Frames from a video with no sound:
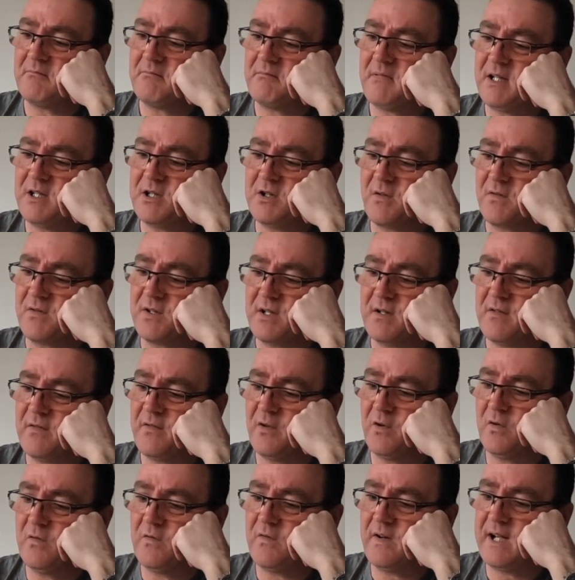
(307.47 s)
It's obviously a
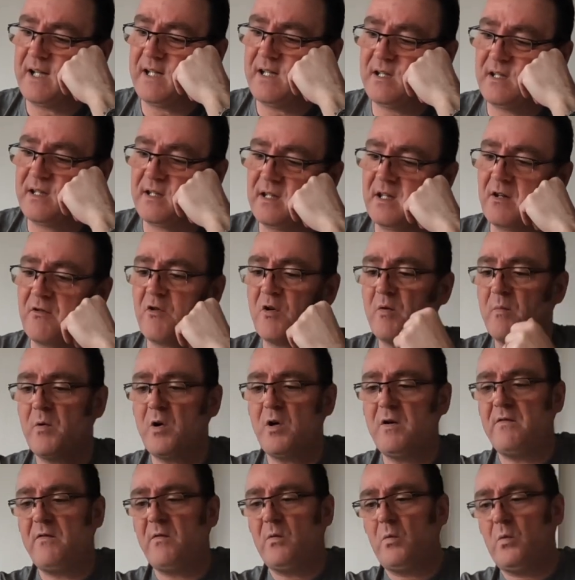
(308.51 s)
full face.
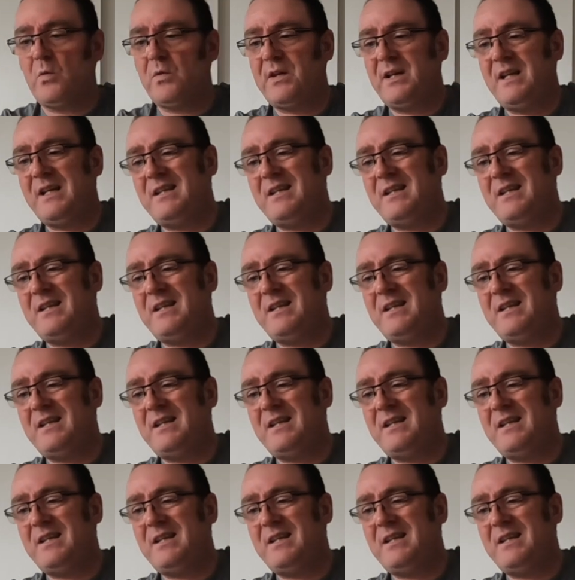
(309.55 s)
The